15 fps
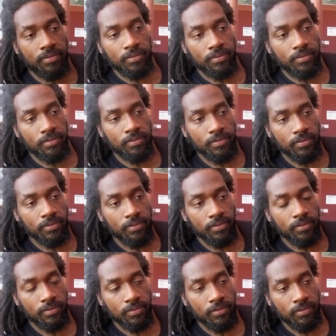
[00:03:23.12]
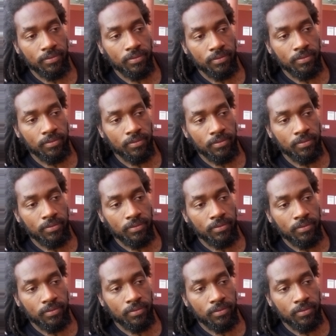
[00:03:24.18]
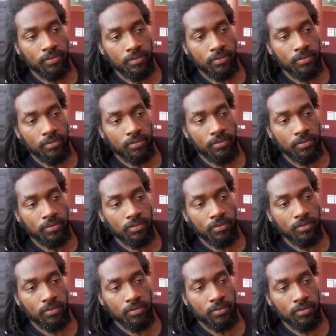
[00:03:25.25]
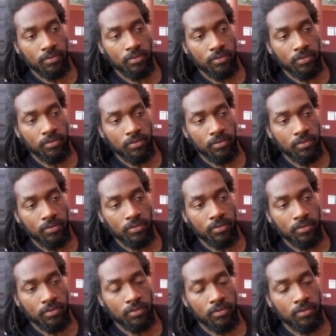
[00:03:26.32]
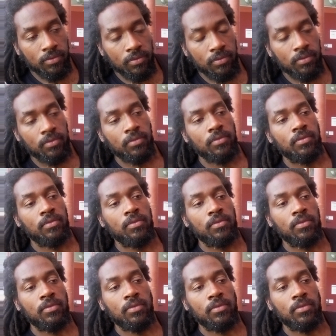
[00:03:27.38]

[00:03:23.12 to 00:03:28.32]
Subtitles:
[no speech]